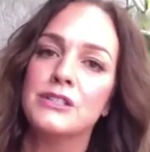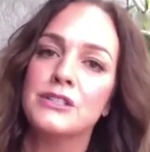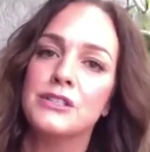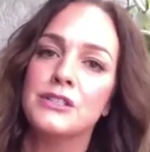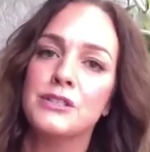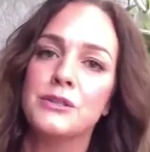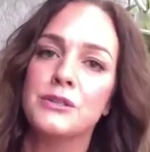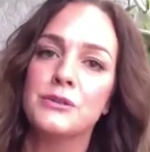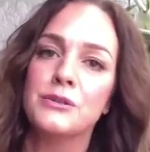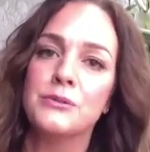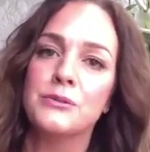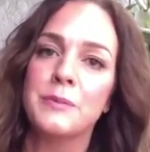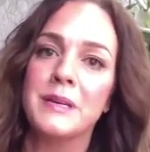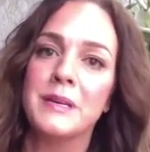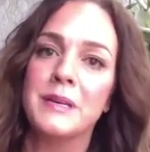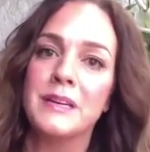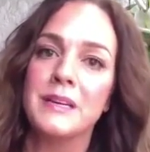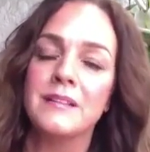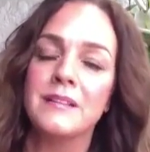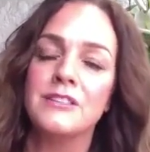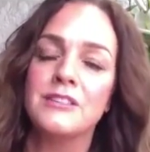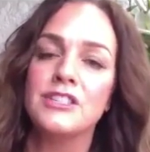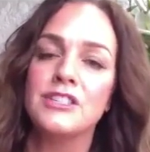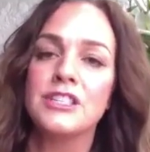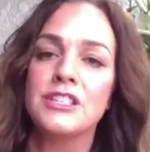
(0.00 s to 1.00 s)
to be the
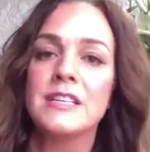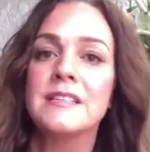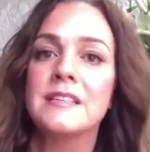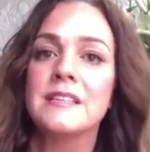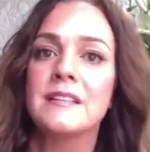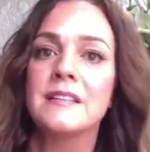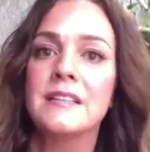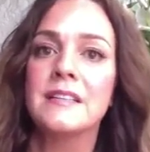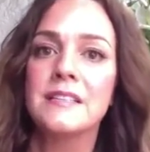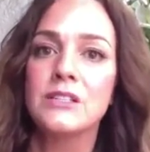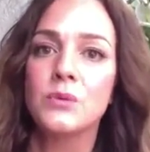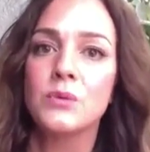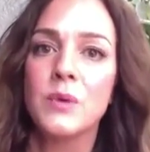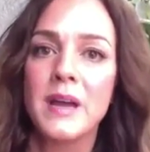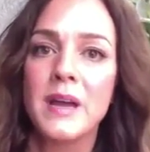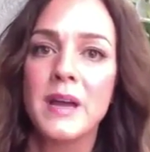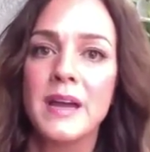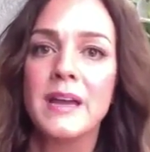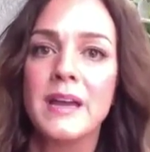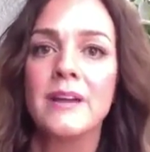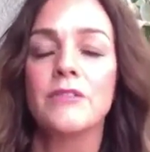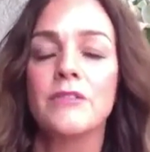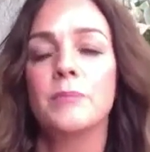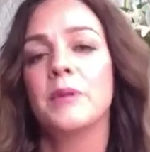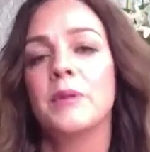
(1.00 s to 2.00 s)
gentlest way
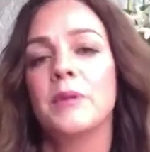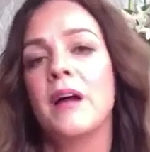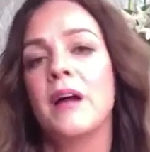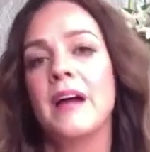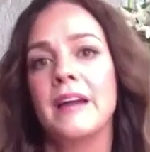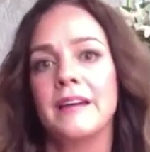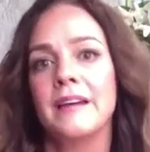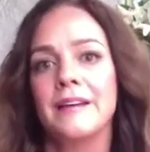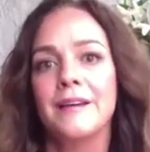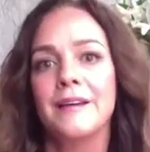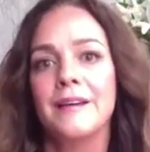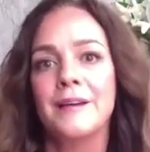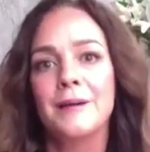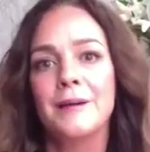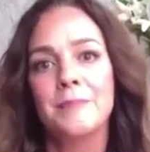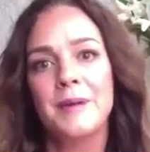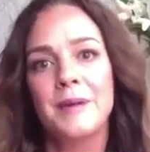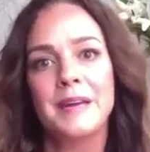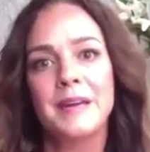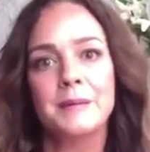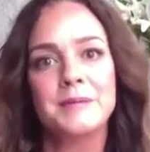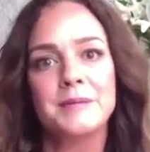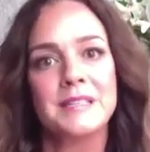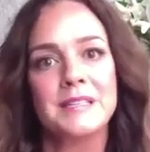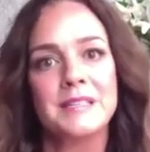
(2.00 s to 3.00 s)
of applying
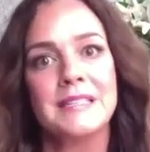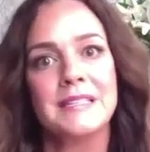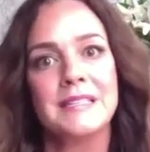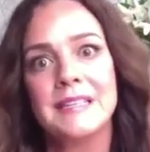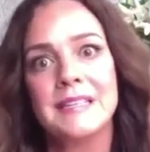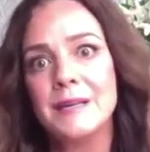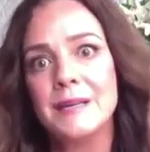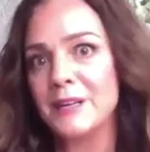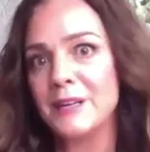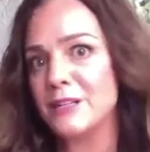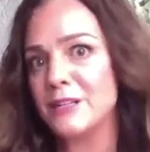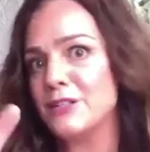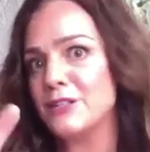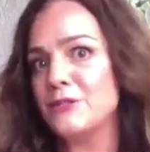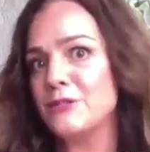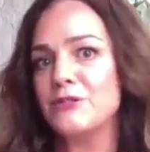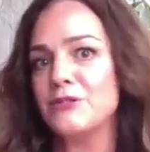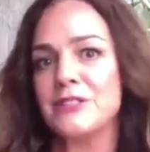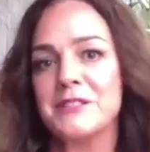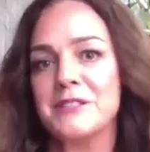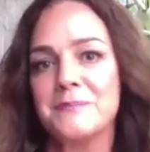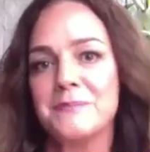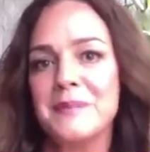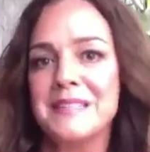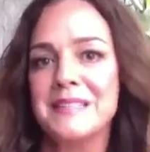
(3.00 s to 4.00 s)
makeup to the skin, because you've just
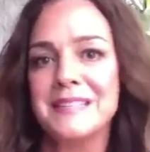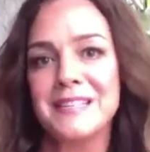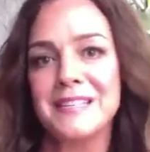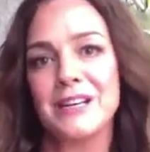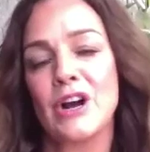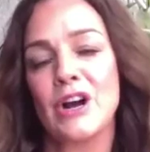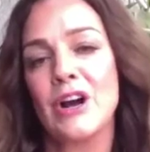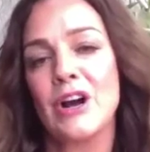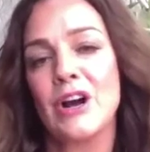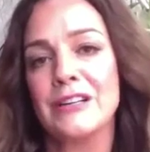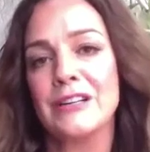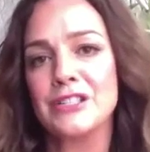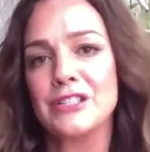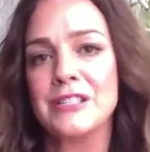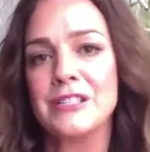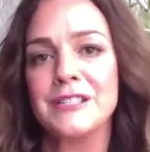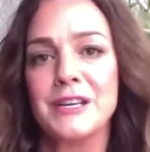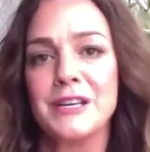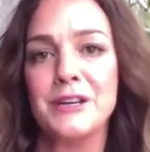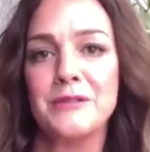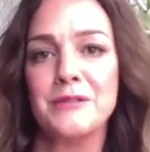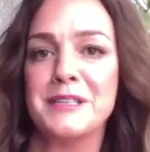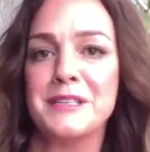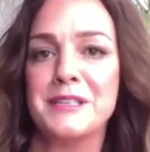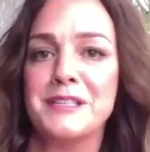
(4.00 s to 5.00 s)
mist it on just like you're
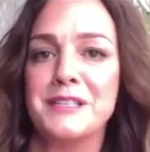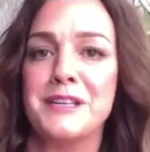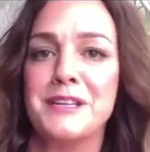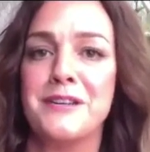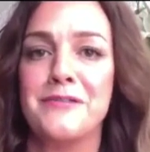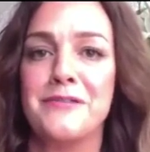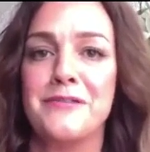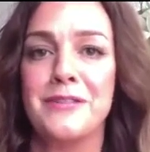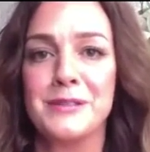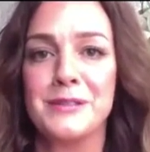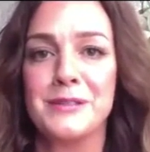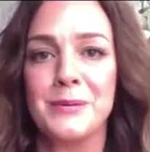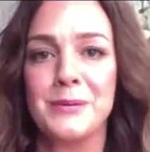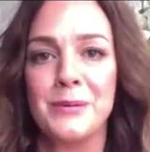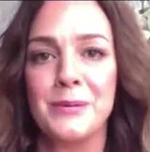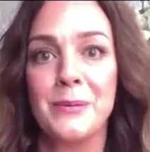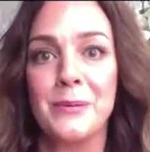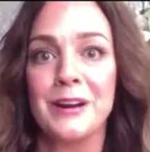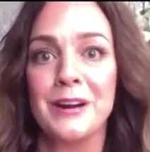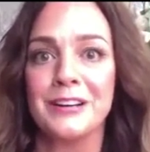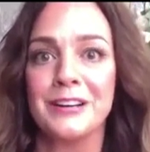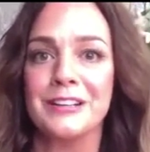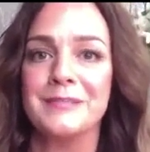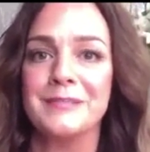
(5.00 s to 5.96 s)
misting your face with water.